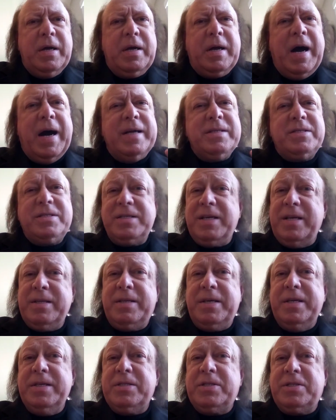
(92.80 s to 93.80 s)
God
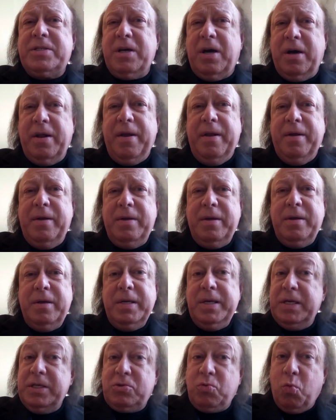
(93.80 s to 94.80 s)
sent his Son,
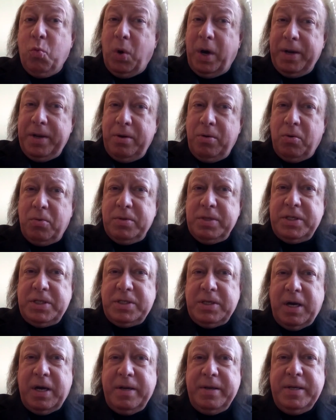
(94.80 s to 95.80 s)
his one and only
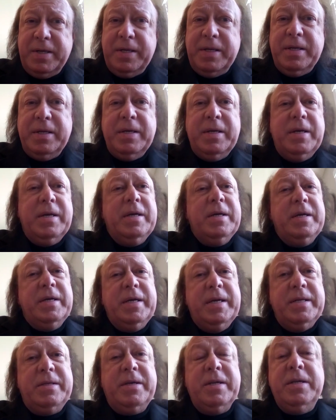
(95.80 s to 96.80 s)
Son,
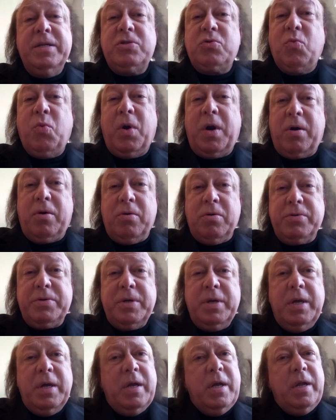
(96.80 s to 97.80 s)
into this
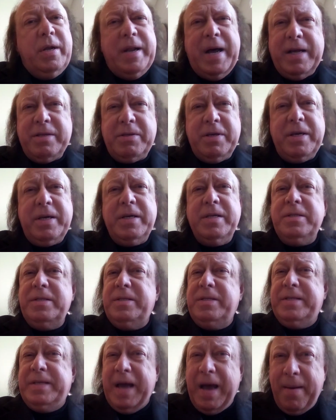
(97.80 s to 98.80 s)
world not to
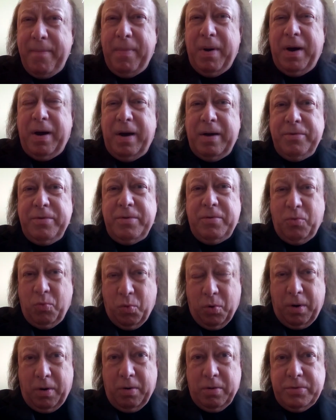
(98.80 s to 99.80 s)
condemn the
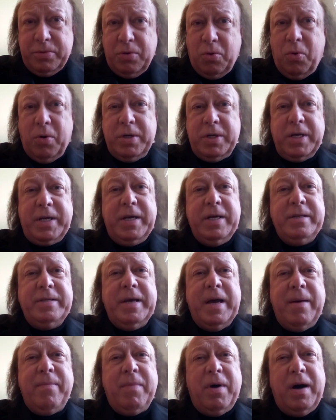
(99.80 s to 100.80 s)
world or to
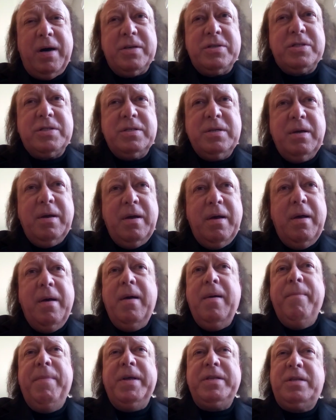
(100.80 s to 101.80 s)
condemn us,
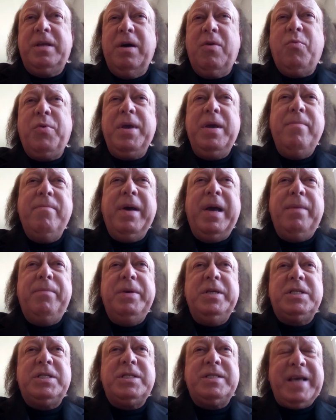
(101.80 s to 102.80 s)
but that we may
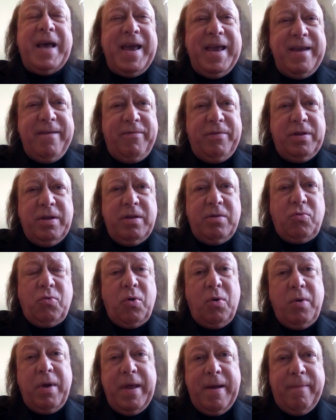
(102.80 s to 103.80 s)
be saved
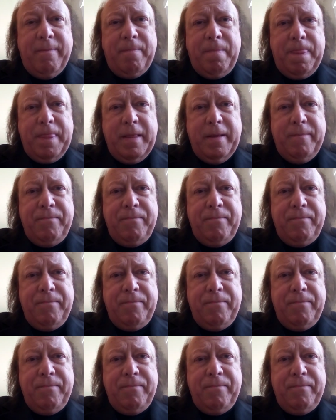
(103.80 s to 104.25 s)
through him.